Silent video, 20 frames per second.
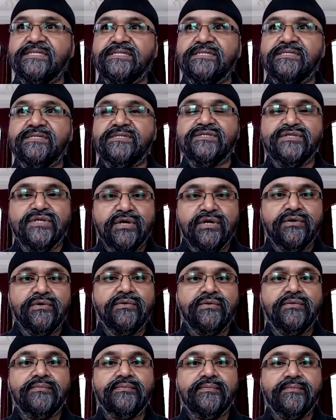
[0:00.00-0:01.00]

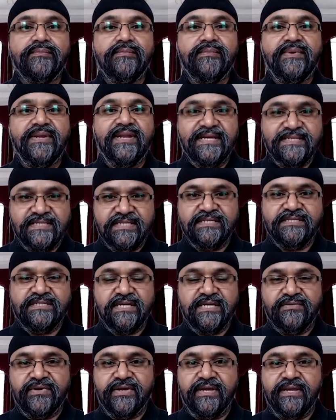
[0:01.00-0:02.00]
so
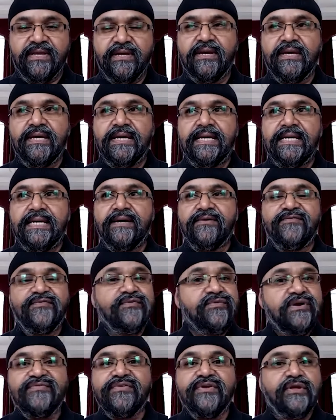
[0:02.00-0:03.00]
necessary
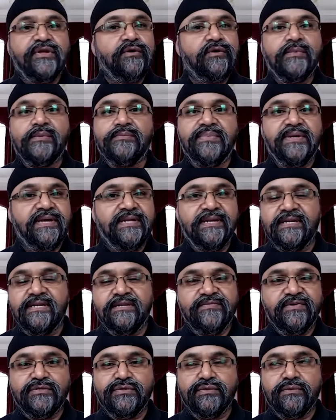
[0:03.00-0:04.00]
for every human being and
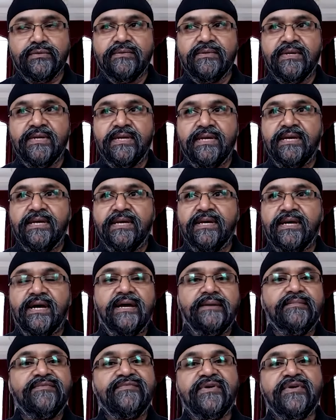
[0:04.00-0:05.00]
individual.
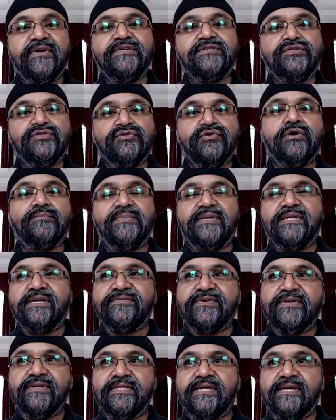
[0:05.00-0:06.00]
I'm a very strong
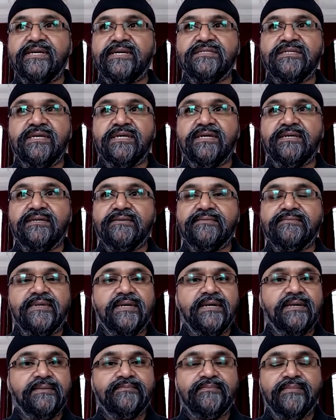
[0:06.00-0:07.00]
believer. There's a,
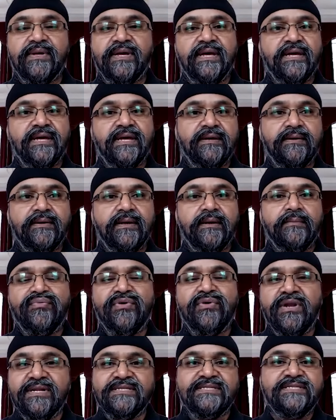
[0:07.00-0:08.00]
a, a,
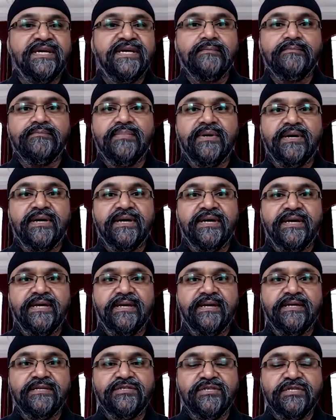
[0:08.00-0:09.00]
brilliant saying by
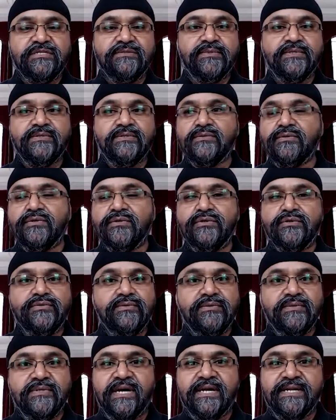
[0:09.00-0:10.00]
a gentleman called Guru
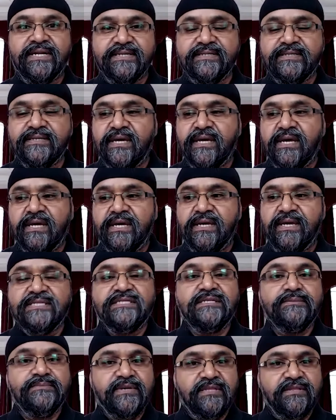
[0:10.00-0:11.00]
Nanak. He
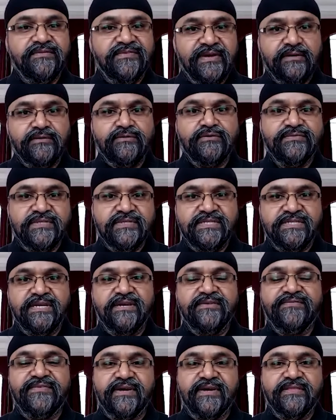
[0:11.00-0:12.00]
ends up being the founder of the
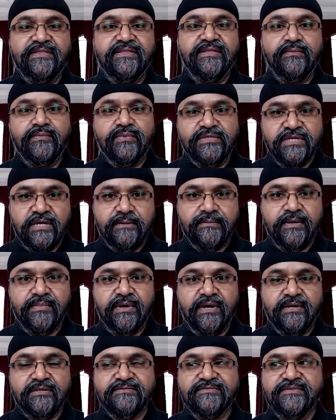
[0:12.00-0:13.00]
Sikh faith, uh, which I'm a
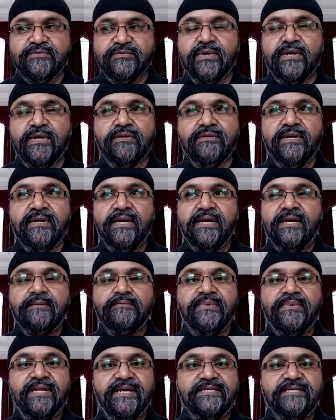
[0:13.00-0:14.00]
part of as well.
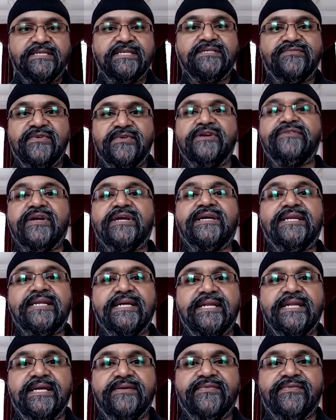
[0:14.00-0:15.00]
But he says very, very
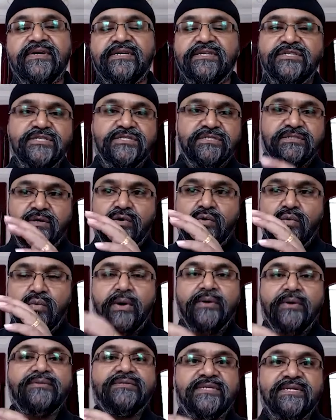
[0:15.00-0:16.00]
clearly, if I can just
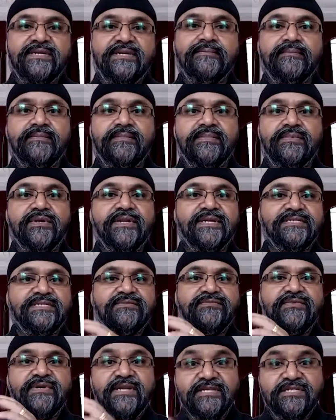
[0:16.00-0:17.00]
quote him, not as a
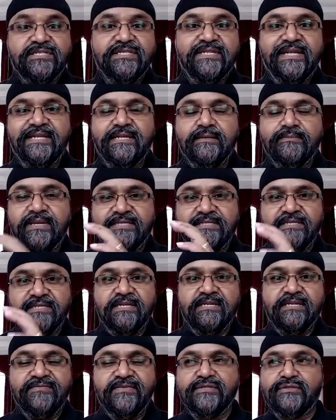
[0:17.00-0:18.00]
religious leader, but as an
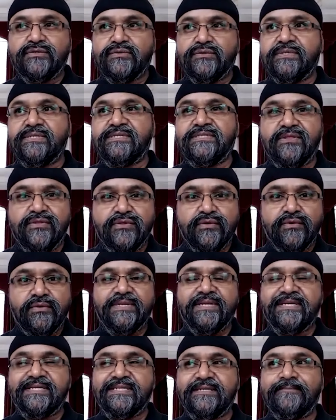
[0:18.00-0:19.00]
individual, as a thought
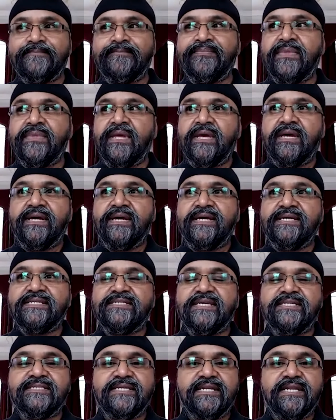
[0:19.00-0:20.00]
leader, he
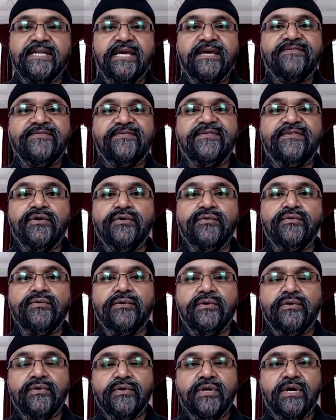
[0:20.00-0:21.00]
says that if you
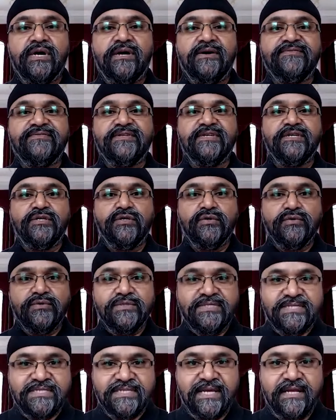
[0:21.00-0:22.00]
look after
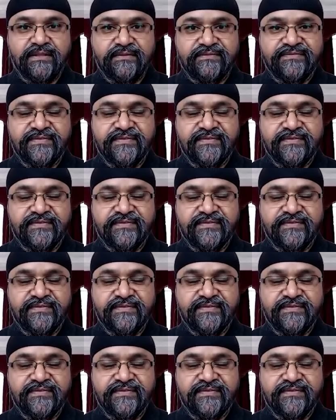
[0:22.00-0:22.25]
yourself,